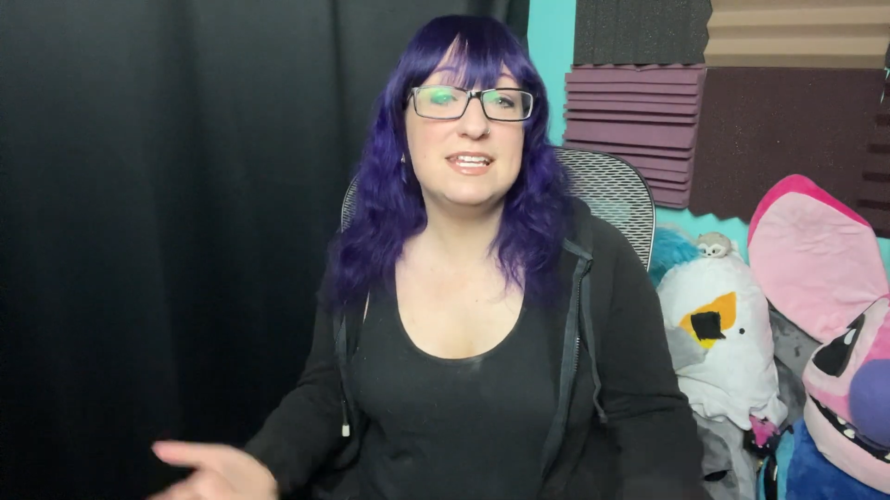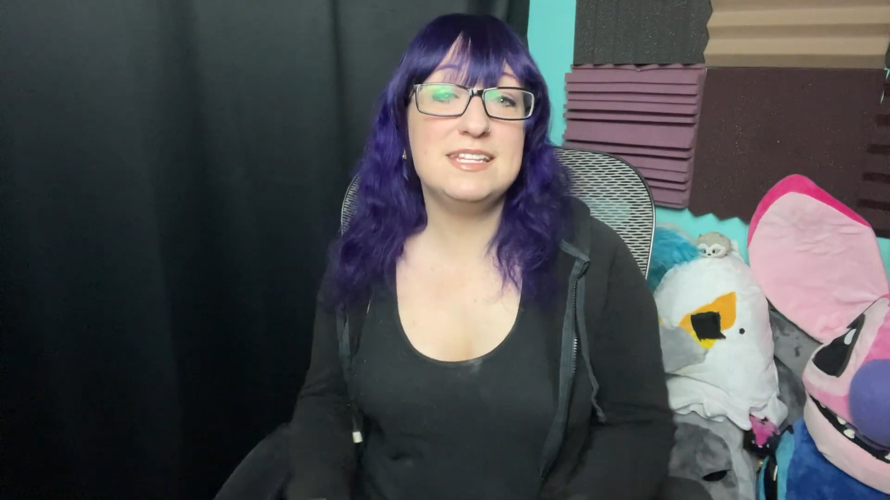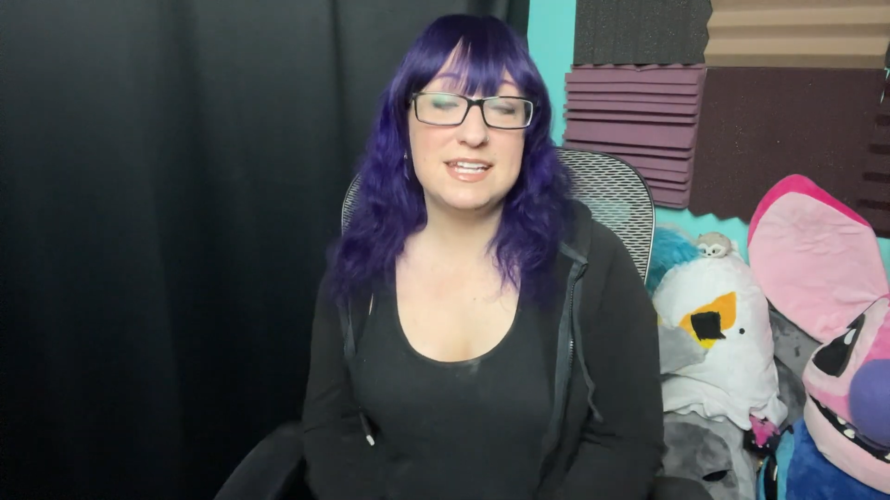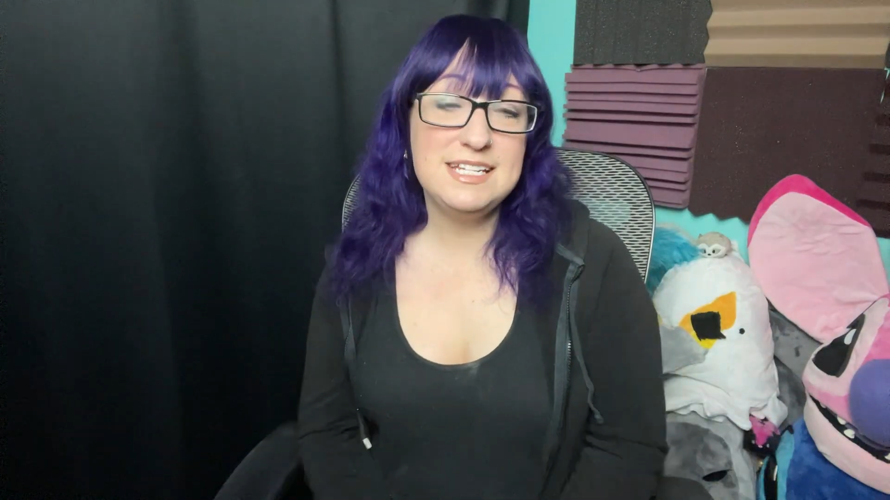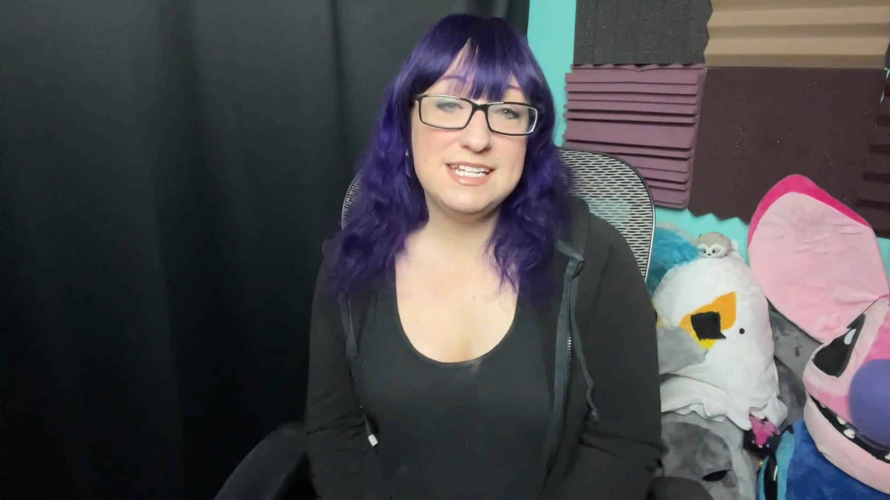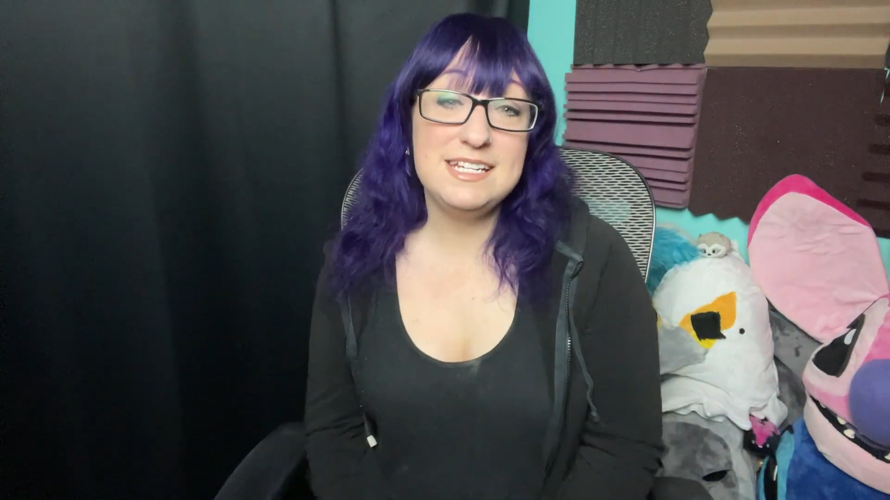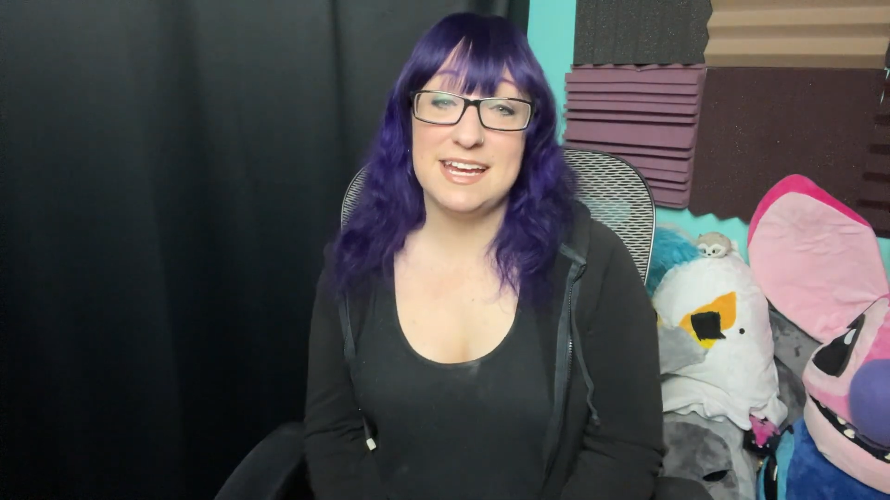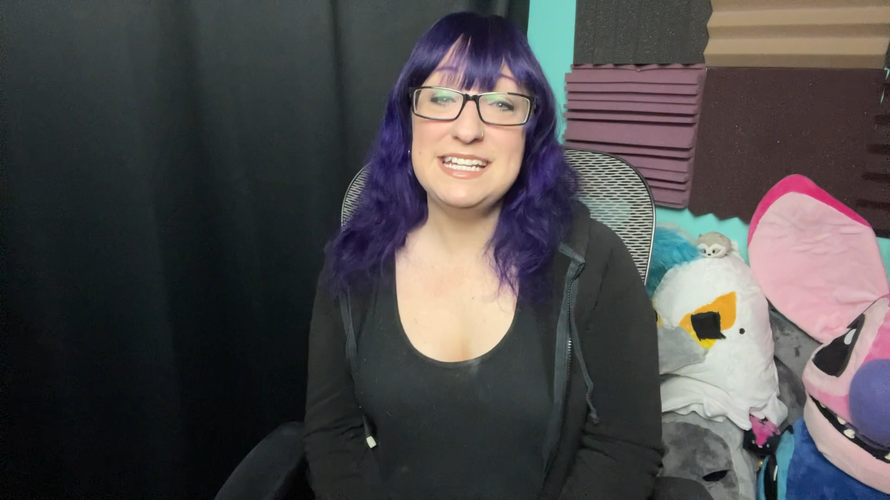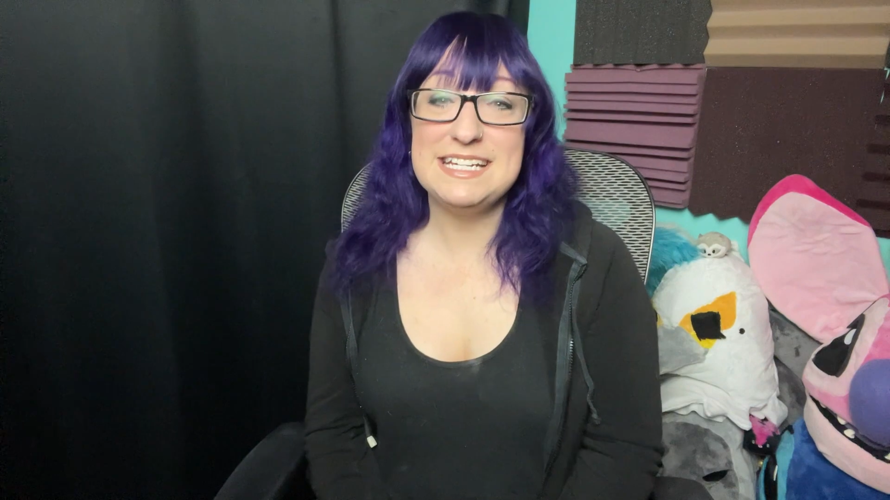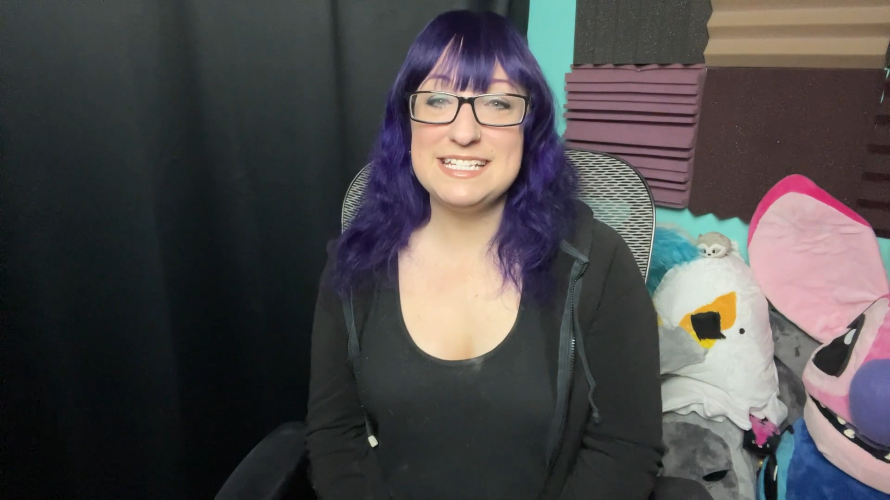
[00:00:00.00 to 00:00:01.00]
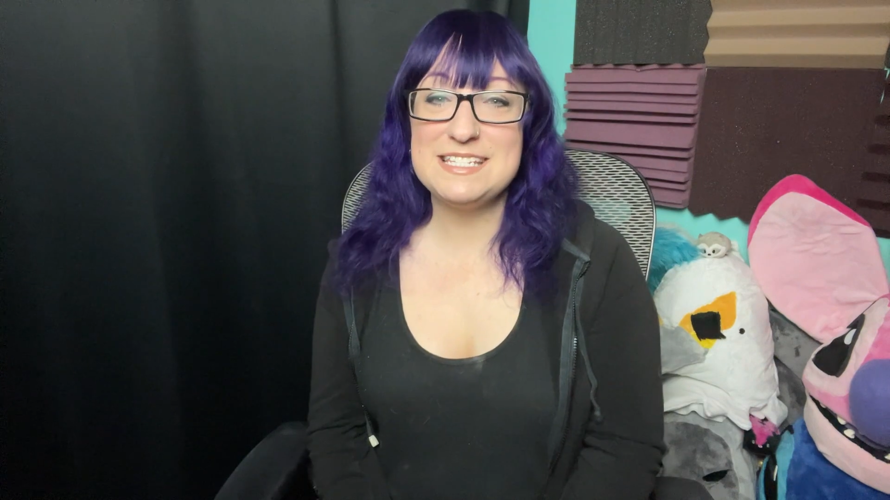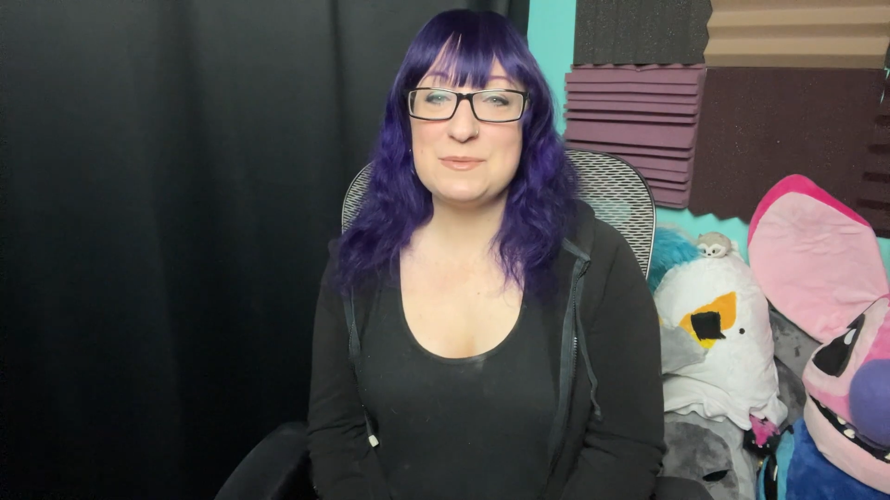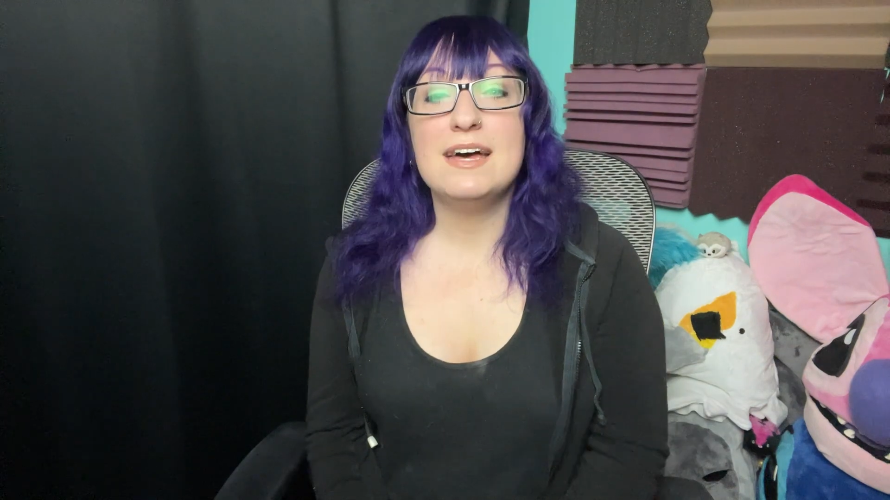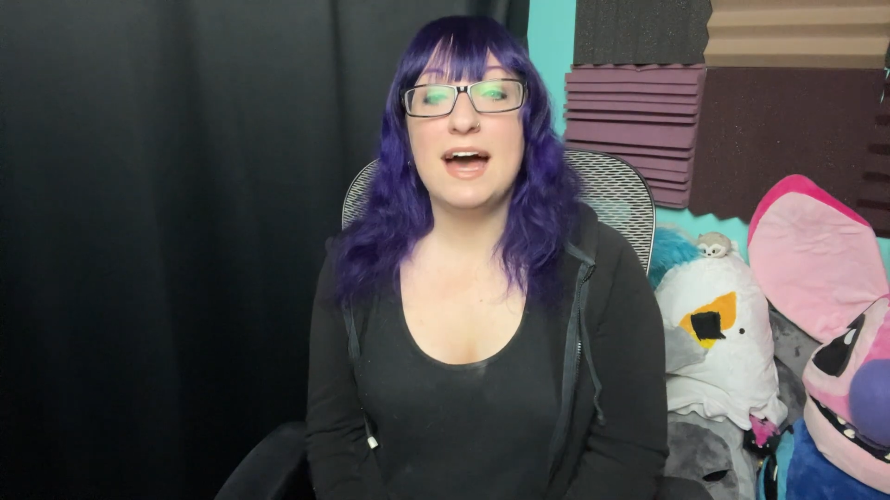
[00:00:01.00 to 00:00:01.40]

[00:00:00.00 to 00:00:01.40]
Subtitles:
in the 1990s.